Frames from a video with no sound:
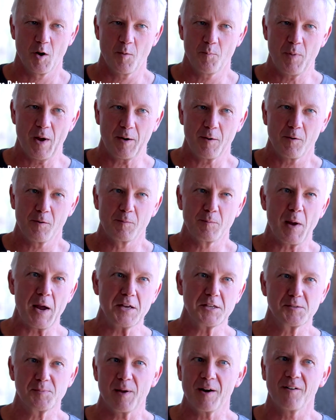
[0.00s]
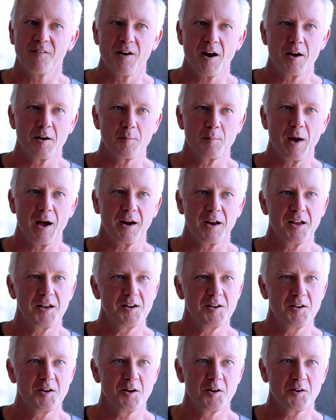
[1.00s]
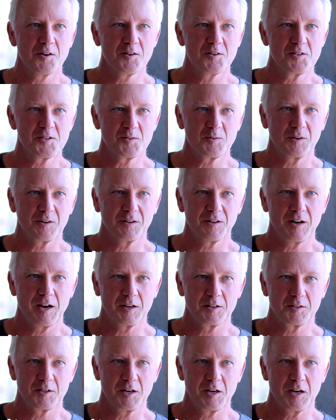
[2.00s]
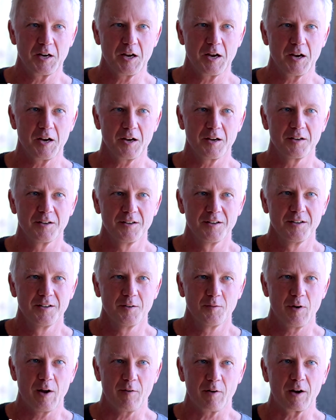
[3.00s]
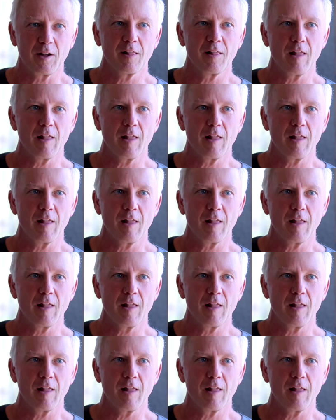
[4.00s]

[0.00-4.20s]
Well, Penguin Bay's been around about 8 years. We're actually we have a